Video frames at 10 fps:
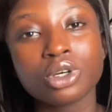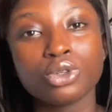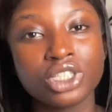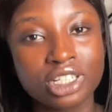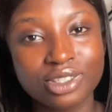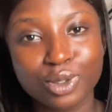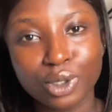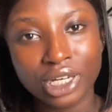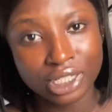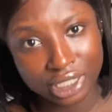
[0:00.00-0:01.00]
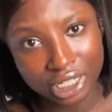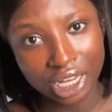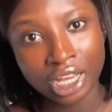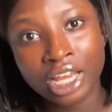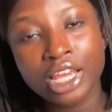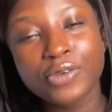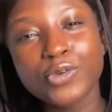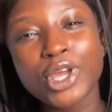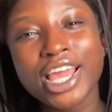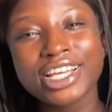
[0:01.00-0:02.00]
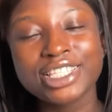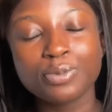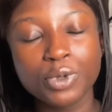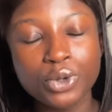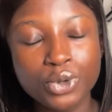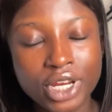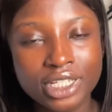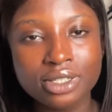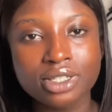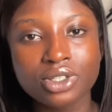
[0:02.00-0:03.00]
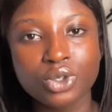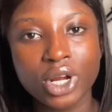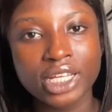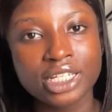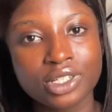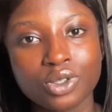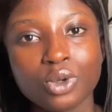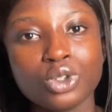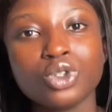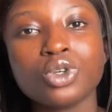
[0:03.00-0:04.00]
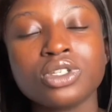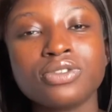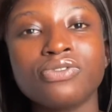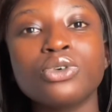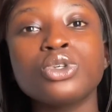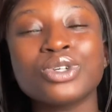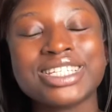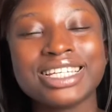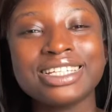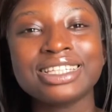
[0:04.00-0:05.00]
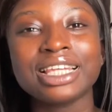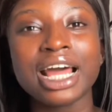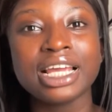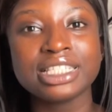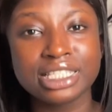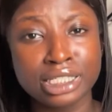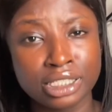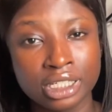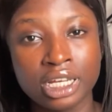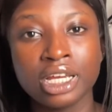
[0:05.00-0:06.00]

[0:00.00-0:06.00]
or gentle cleanser, if you experience dryness, or you just feel your skin tightening,